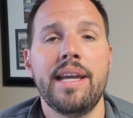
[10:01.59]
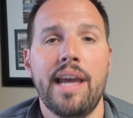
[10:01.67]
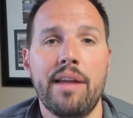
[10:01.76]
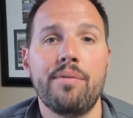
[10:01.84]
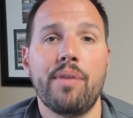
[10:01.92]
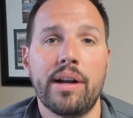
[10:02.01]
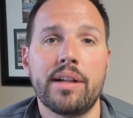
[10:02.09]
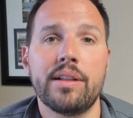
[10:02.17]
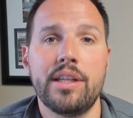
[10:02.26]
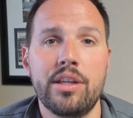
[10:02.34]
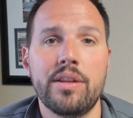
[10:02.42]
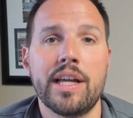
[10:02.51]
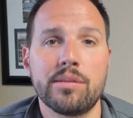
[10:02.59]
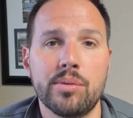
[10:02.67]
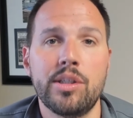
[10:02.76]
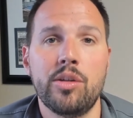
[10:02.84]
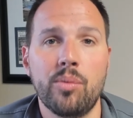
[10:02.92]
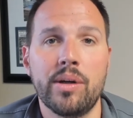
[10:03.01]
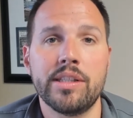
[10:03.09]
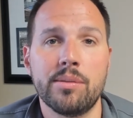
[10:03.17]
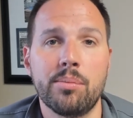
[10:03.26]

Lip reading: And frankly, that's what you'd want as a